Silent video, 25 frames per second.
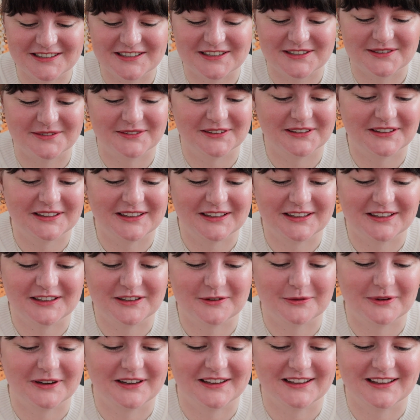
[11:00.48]
she's really
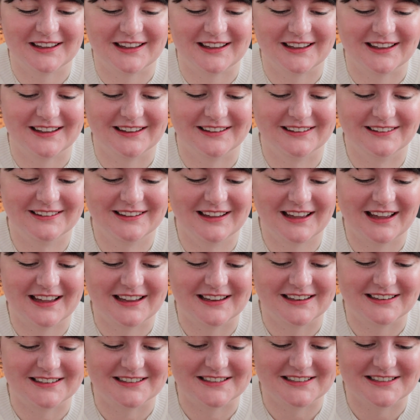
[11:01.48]
quirky,
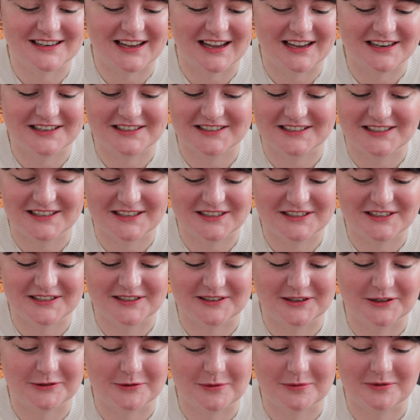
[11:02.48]
and I just think she's
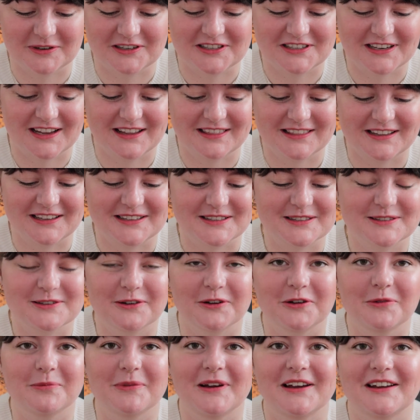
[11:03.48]
going to appreciate these
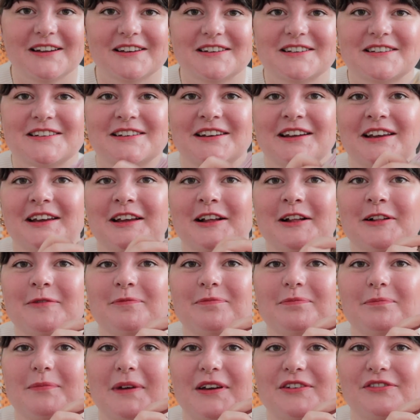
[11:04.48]
so much.
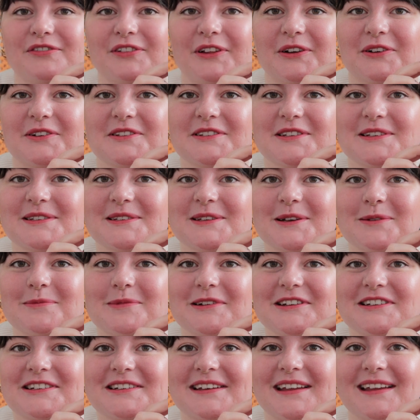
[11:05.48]
My floats are so
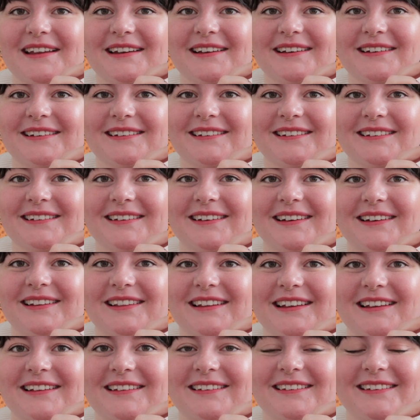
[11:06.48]
much neater on
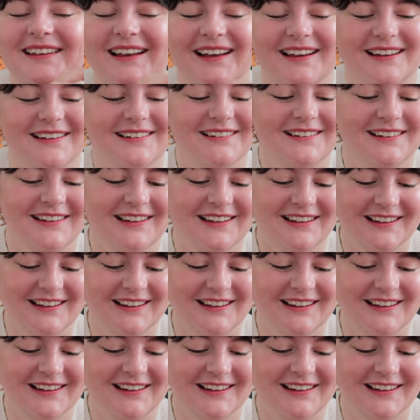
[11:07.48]
the inside.